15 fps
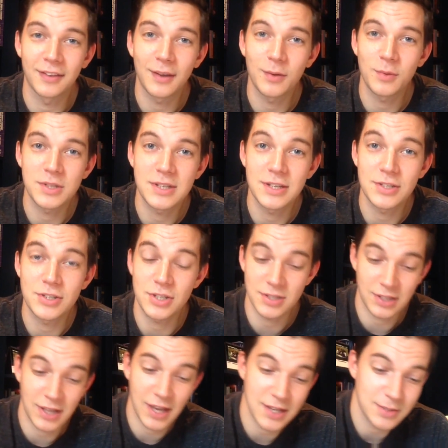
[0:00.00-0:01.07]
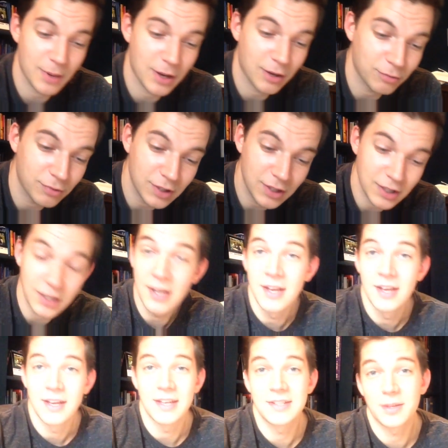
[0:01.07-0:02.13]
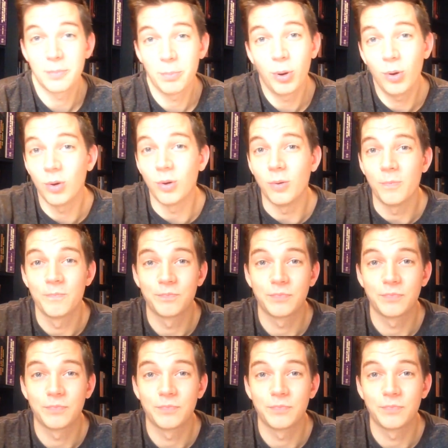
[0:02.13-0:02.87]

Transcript: that we see Jesus cares about really is the poor